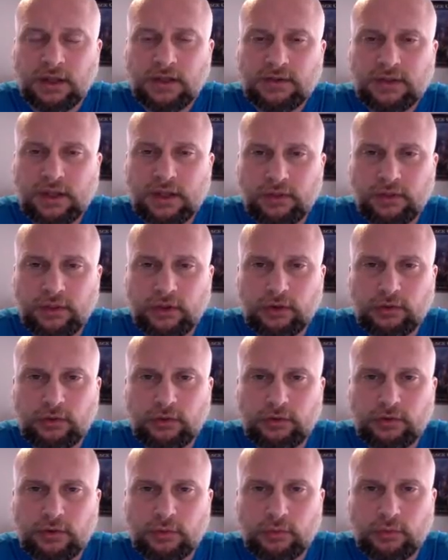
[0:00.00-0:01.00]
tell the
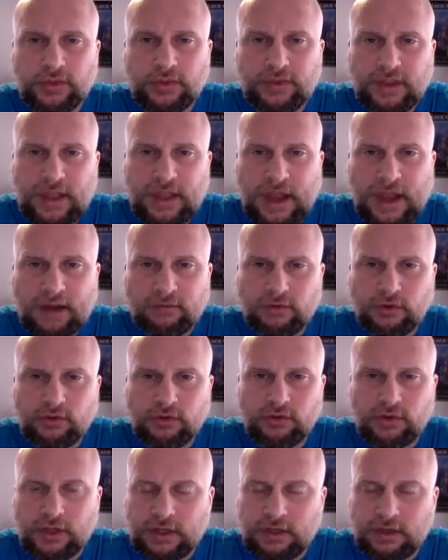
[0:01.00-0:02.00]
user what the average
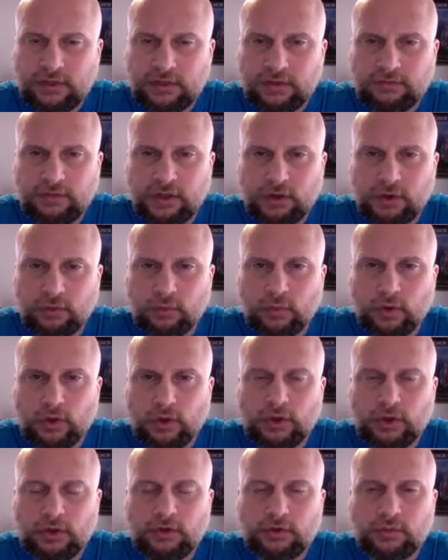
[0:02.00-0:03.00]
length of their
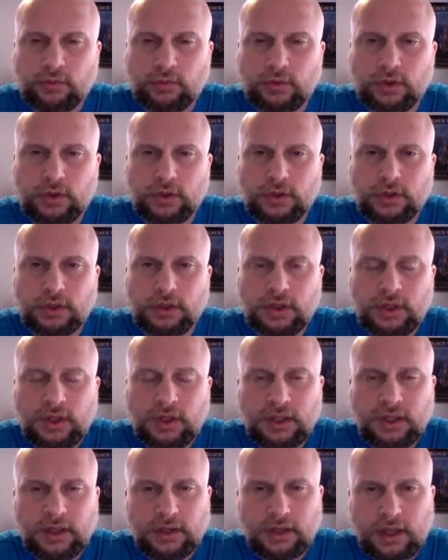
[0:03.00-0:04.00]
words were
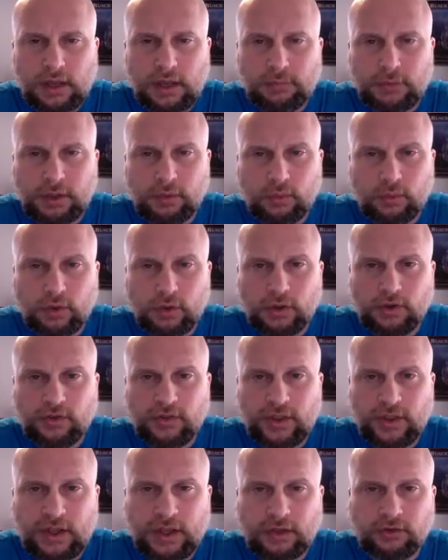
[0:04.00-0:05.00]
and how many words
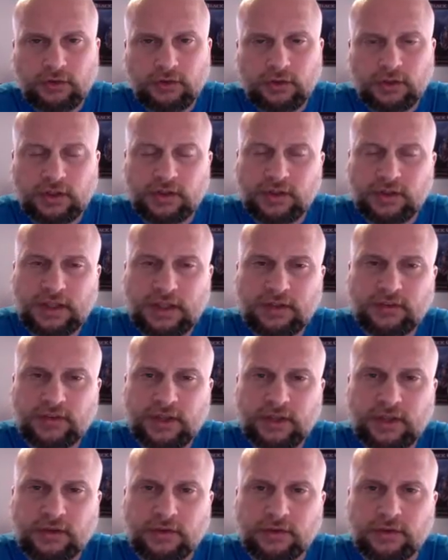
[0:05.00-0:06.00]
they entered in that
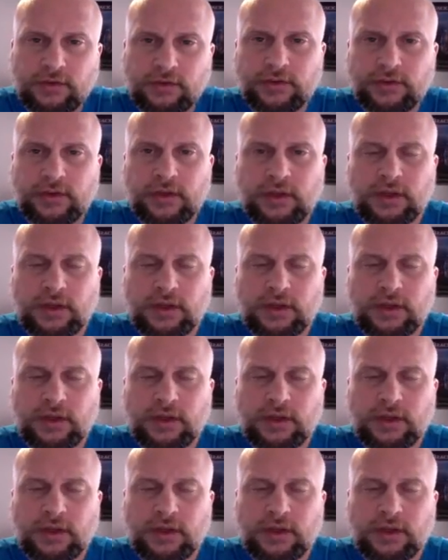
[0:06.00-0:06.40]
sentence.